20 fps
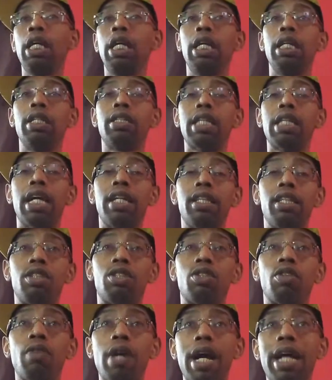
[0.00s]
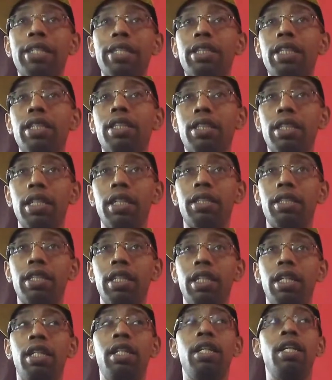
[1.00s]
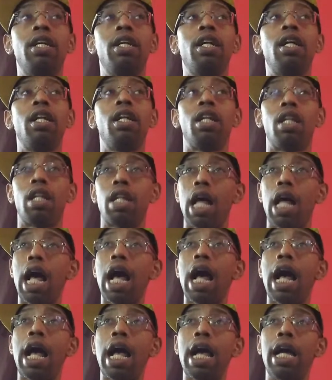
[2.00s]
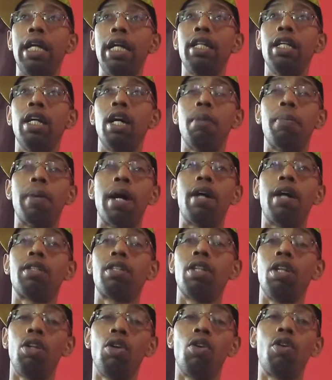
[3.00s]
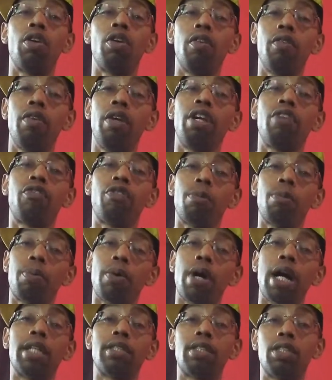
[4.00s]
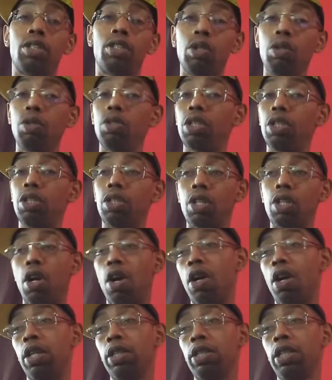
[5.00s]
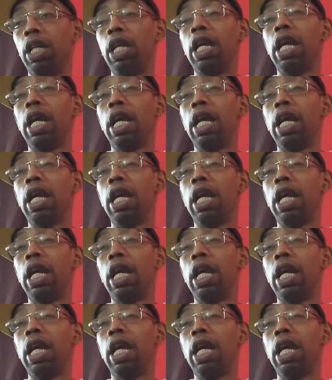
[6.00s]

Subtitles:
is that the Jurassic Sissy lied about the loitering for prostitution charge.